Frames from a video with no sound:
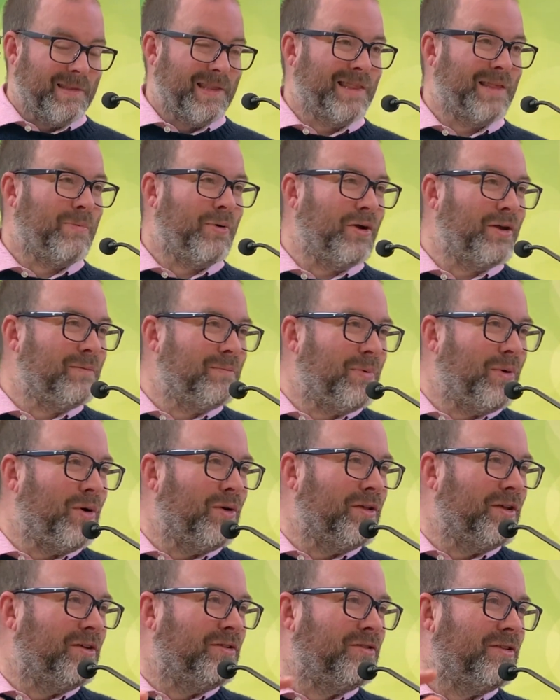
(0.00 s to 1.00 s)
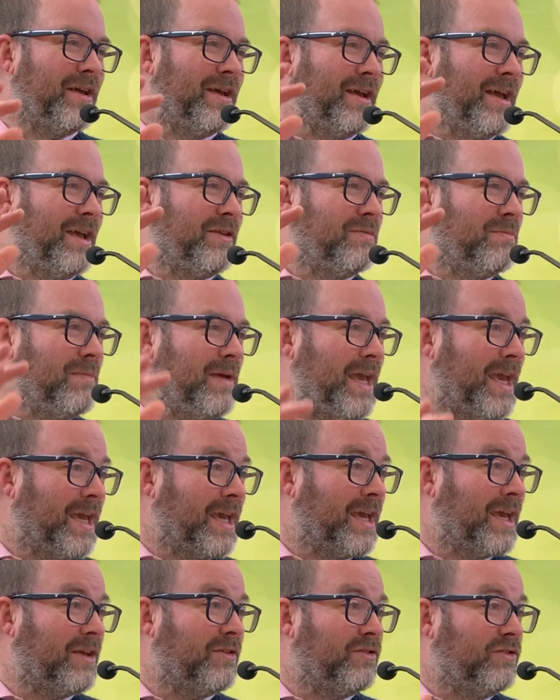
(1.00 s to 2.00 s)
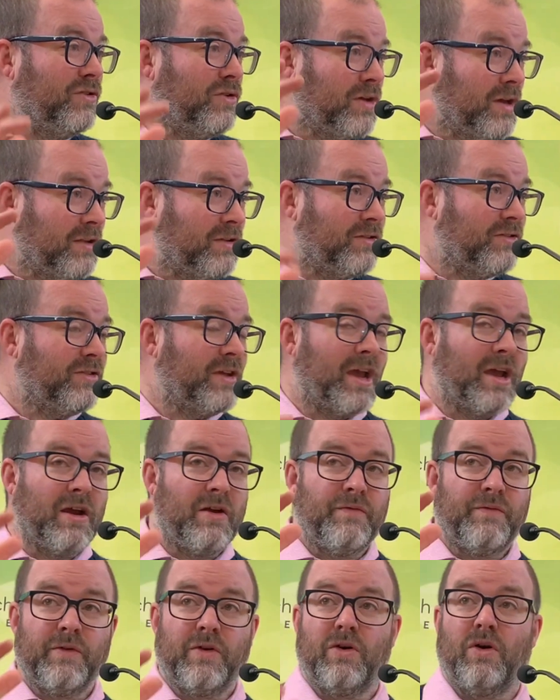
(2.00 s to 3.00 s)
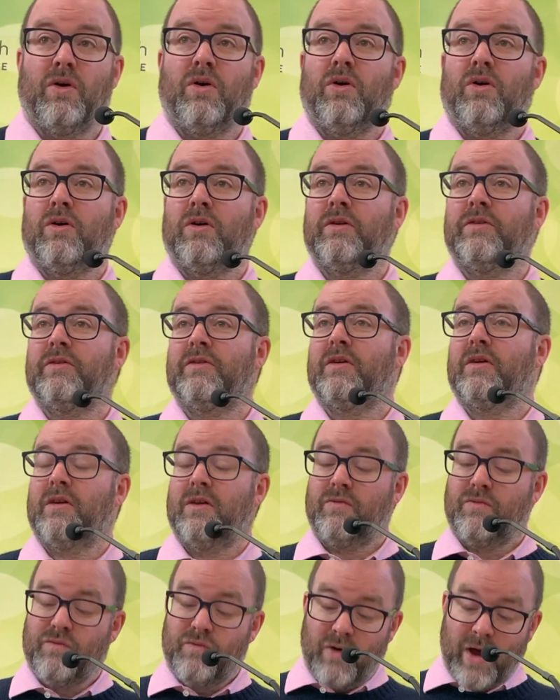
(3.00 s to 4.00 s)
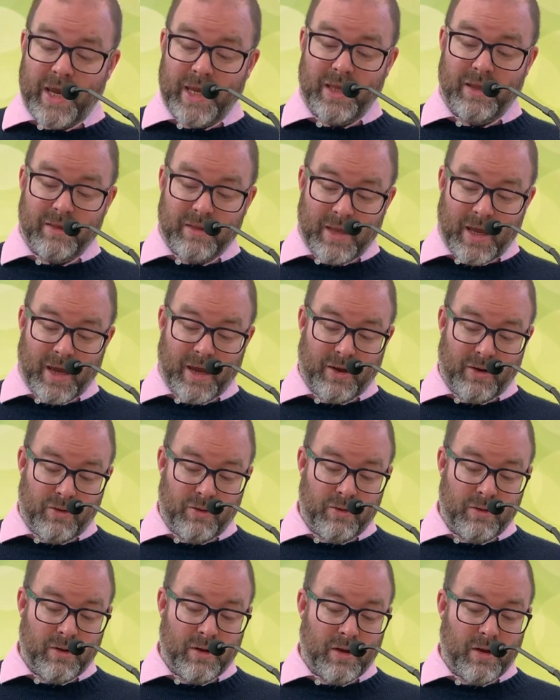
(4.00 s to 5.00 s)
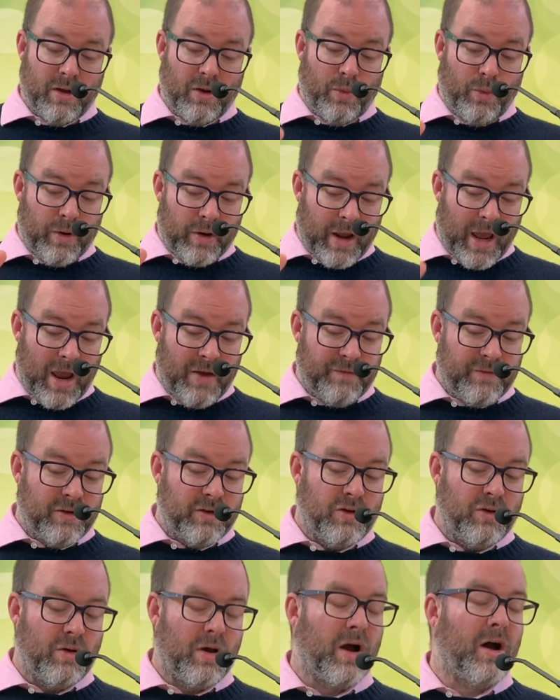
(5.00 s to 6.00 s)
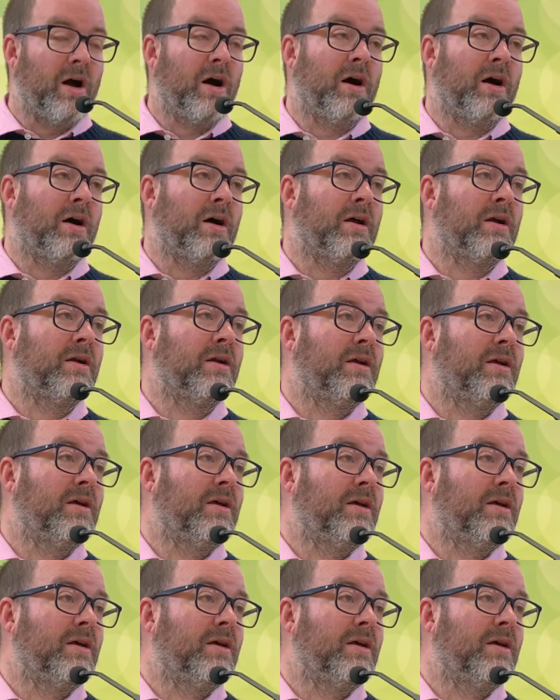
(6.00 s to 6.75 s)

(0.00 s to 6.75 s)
The point Paul is making is, you can serve God right now, wherever you are,